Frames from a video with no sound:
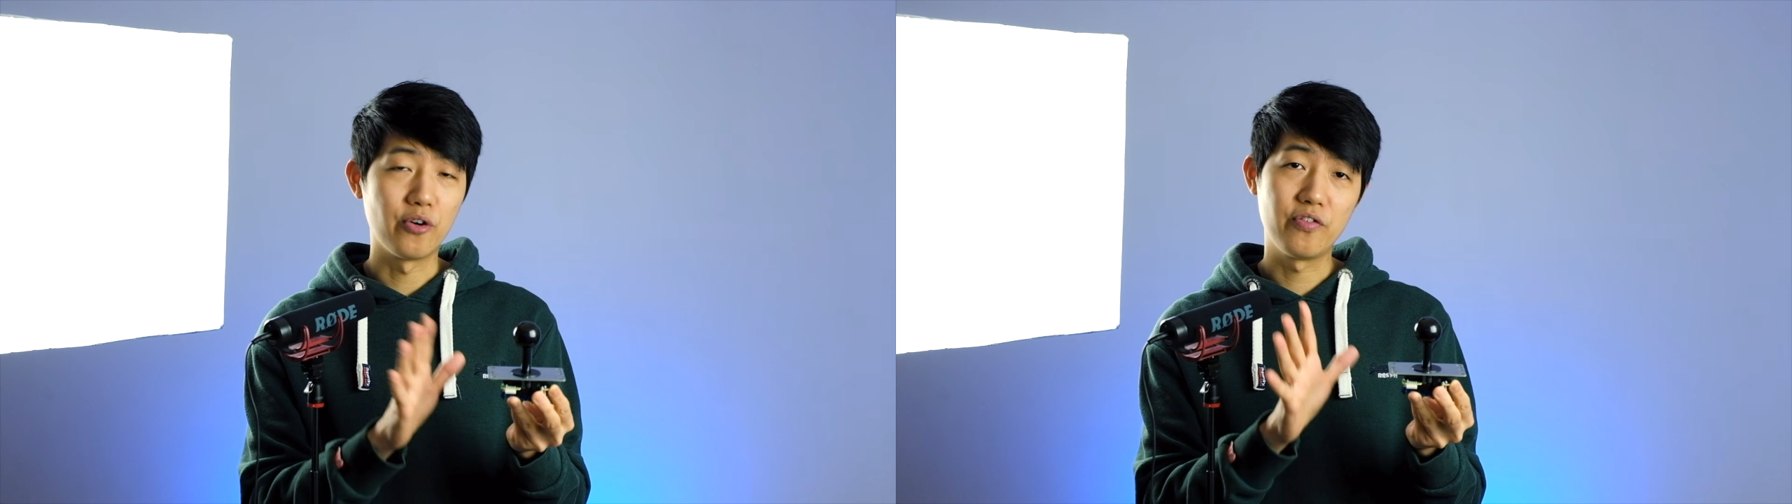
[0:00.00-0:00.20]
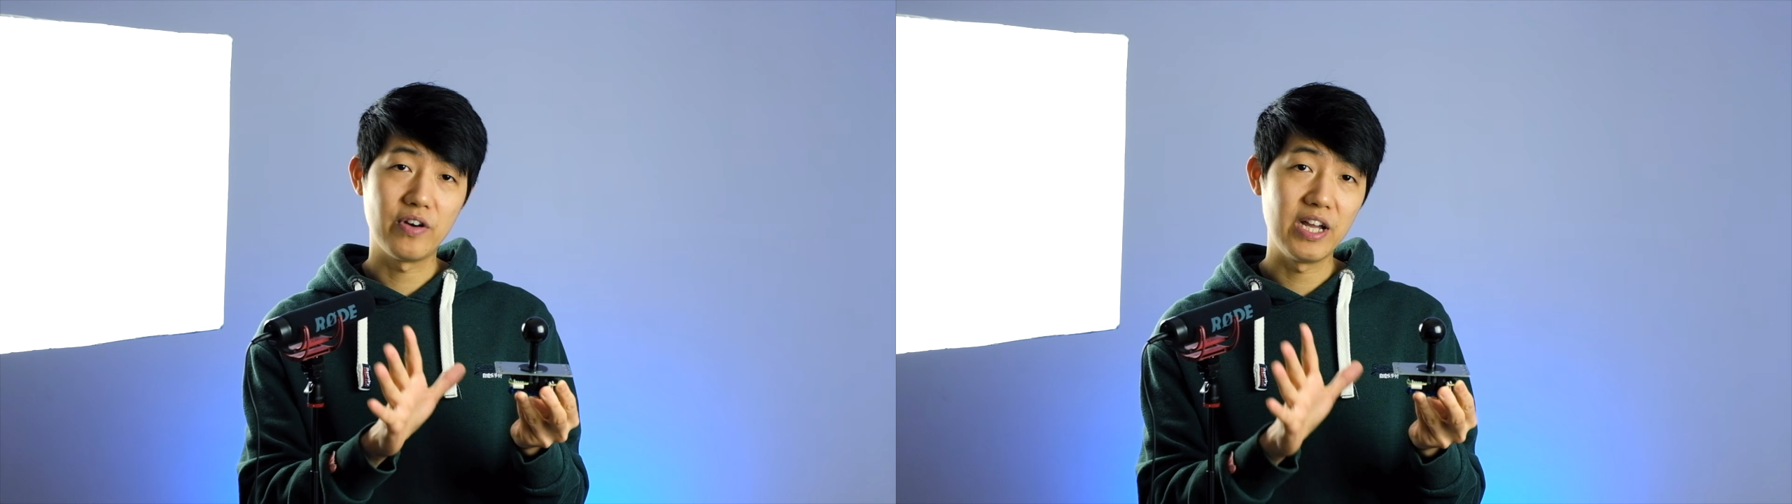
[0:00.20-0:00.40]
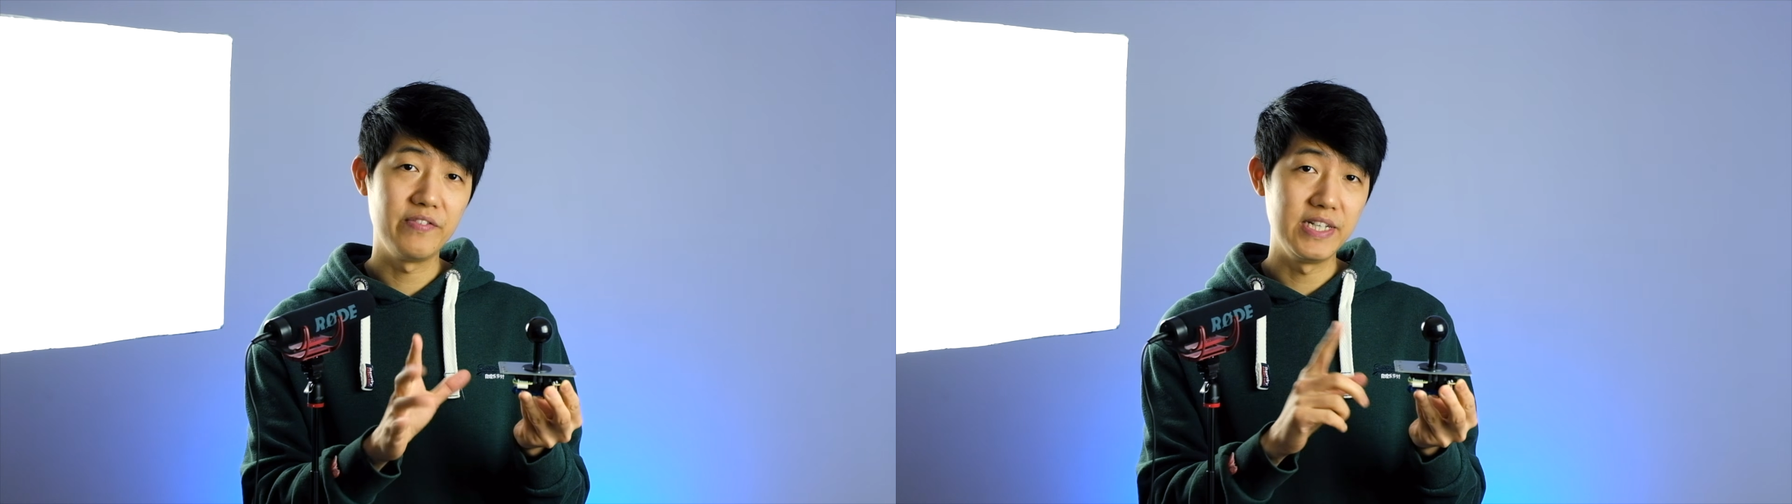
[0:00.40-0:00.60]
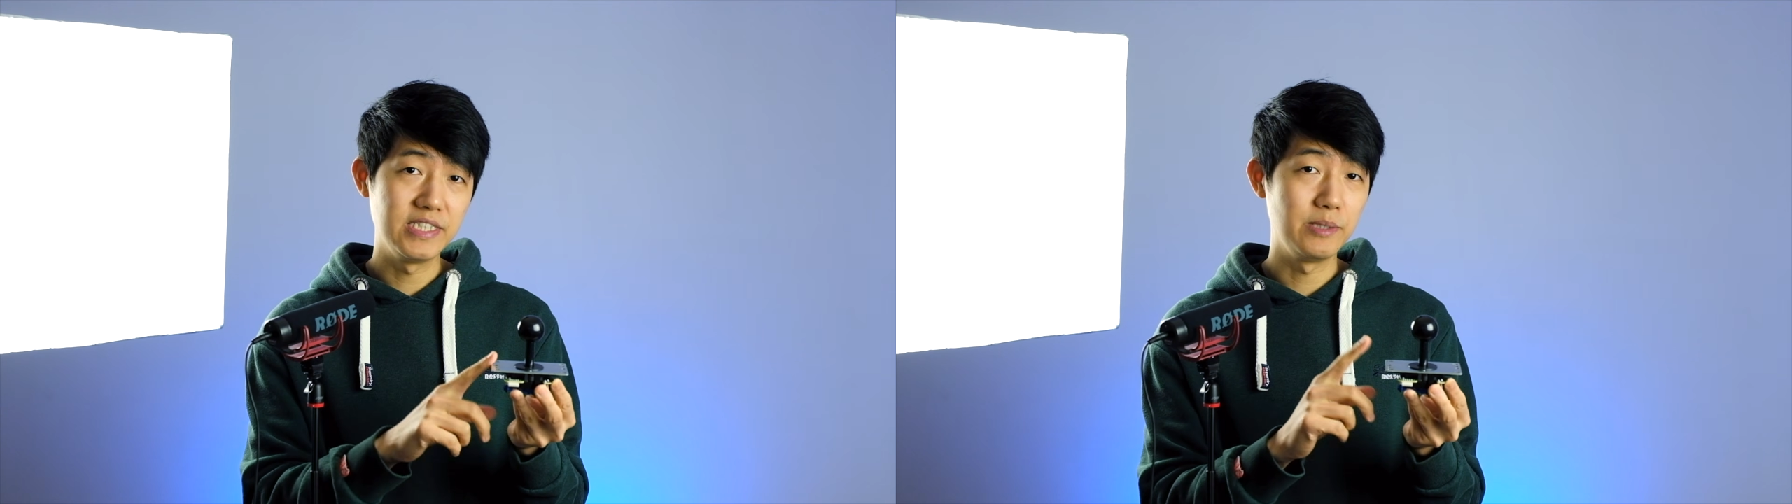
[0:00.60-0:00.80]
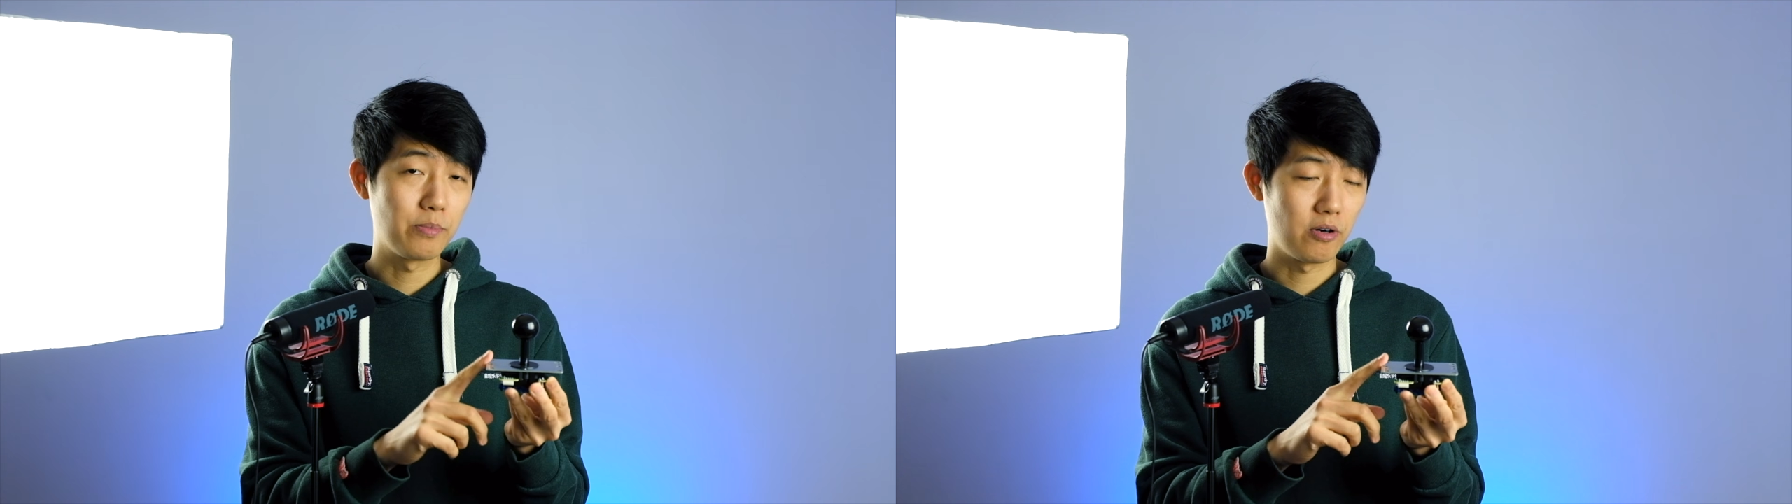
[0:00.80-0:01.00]
are 5
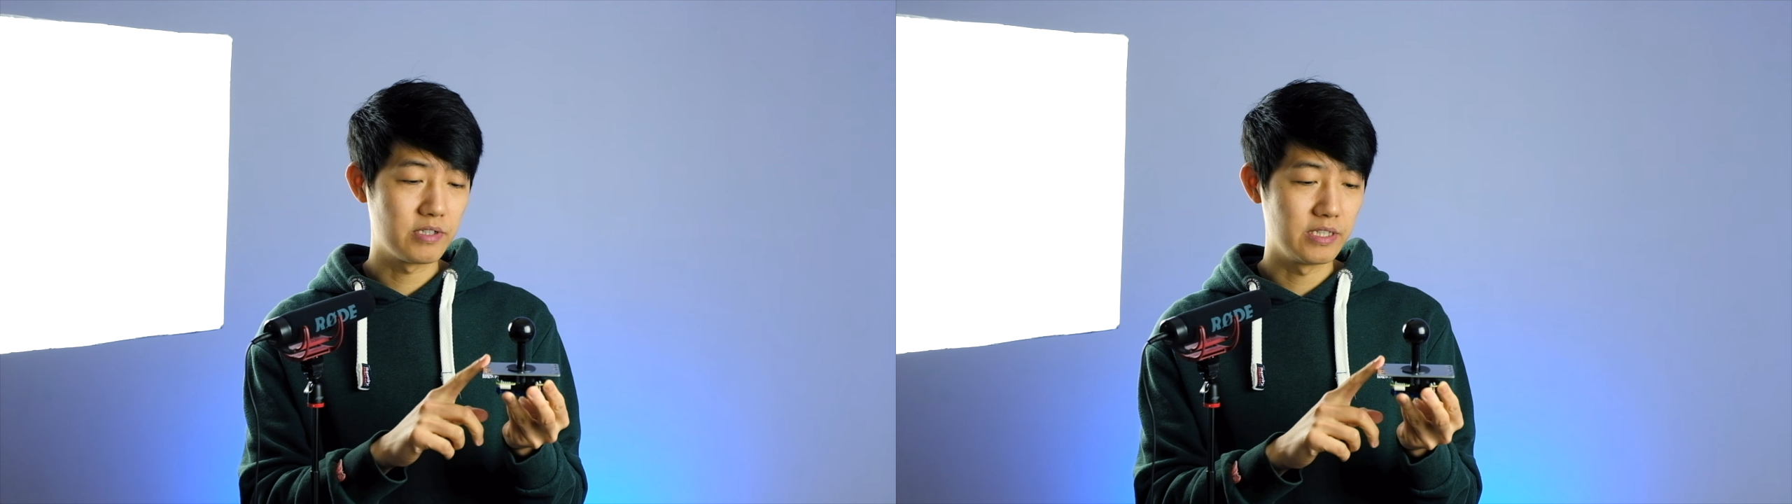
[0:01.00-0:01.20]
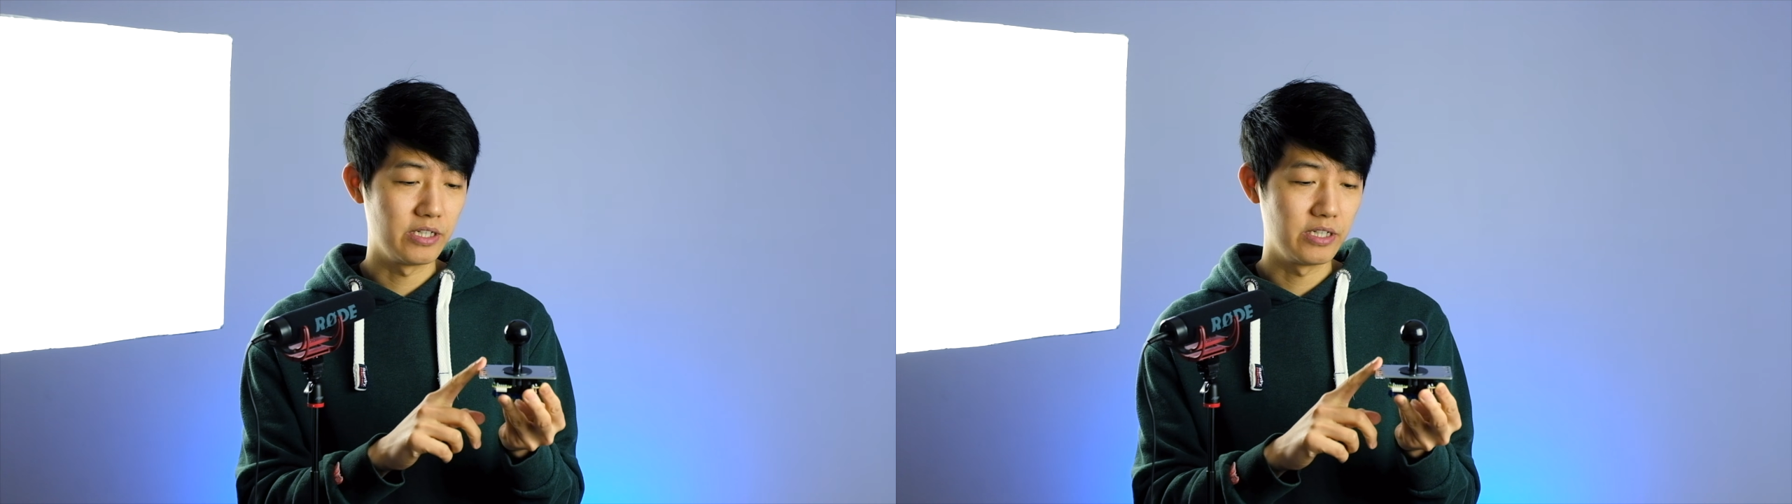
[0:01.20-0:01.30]
easy parts in